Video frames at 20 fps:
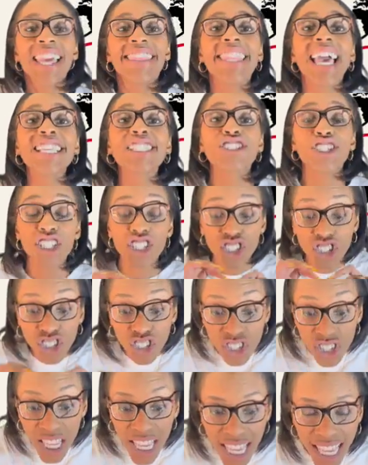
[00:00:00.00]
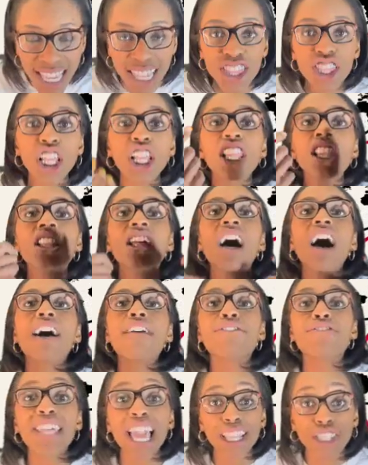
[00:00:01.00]
They should see the
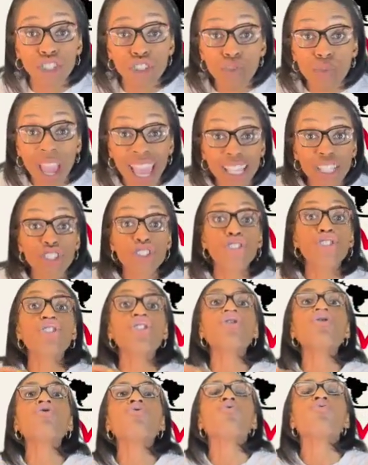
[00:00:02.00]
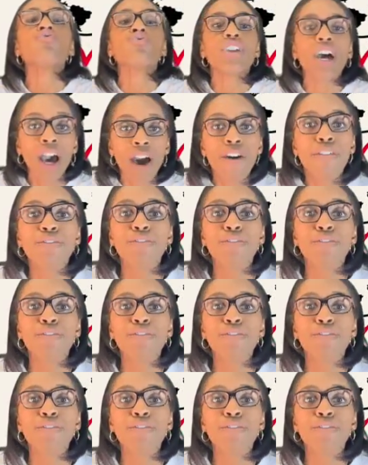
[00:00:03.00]
love that you exude